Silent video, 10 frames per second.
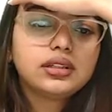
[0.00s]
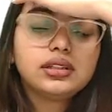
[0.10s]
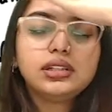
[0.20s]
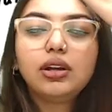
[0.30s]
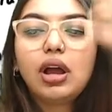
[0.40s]

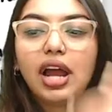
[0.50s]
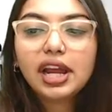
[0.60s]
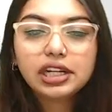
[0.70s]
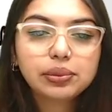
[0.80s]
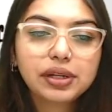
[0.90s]
Now,
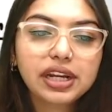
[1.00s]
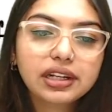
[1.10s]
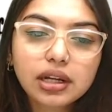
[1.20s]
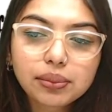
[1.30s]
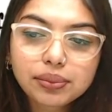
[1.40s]
hindbrain
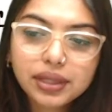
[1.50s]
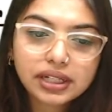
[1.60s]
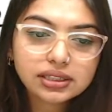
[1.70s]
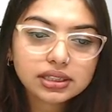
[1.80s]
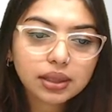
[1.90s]

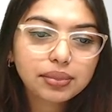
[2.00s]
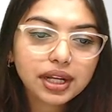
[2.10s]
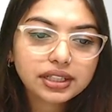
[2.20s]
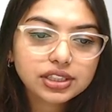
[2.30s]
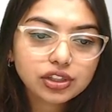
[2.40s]

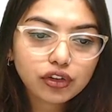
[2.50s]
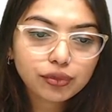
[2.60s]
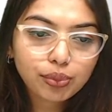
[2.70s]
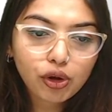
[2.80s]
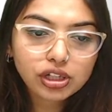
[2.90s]
comprises of
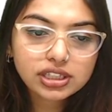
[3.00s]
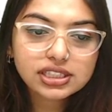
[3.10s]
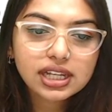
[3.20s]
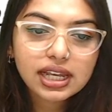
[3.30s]
pons,